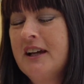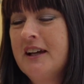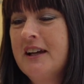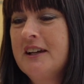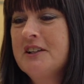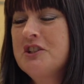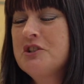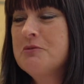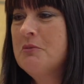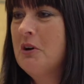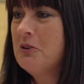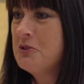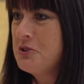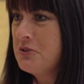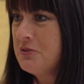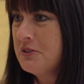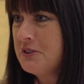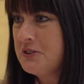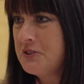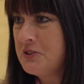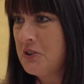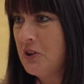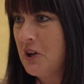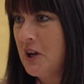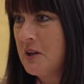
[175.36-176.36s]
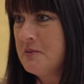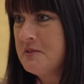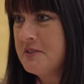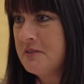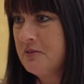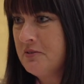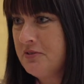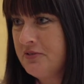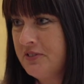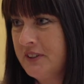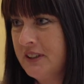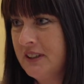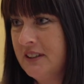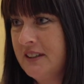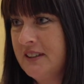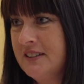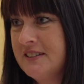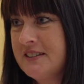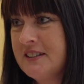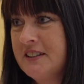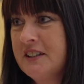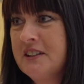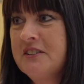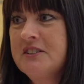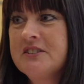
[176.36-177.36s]
tumultuous times and feelings
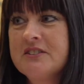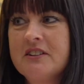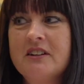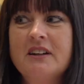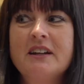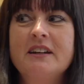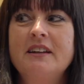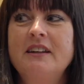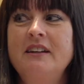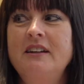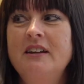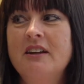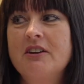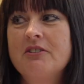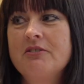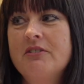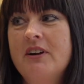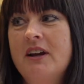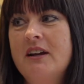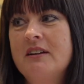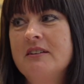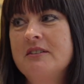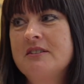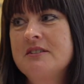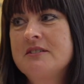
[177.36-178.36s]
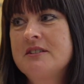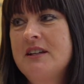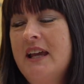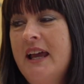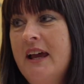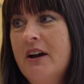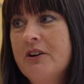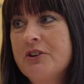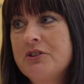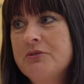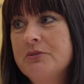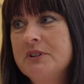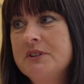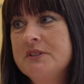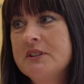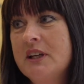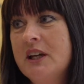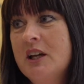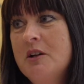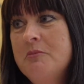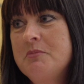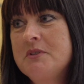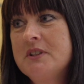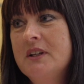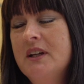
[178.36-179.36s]
and anxiety around how to
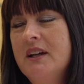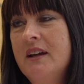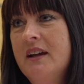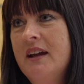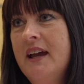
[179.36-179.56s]
adapt,